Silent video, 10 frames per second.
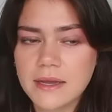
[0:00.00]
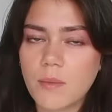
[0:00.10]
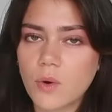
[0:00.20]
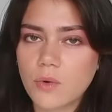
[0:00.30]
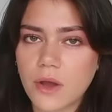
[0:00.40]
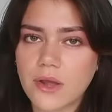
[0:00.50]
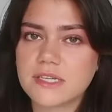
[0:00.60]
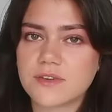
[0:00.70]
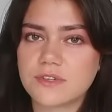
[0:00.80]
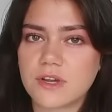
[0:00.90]
And we're all going
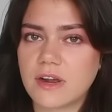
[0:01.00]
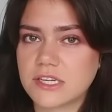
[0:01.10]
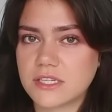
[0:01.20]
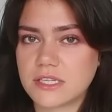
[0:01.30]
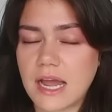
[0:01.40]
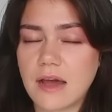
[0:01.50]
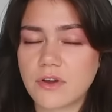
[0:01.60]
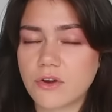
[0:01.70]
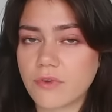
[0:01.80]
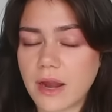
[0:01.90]
in different directions. I have
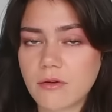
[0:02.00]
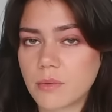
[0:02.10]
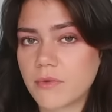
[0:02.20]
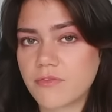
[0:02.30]
a great group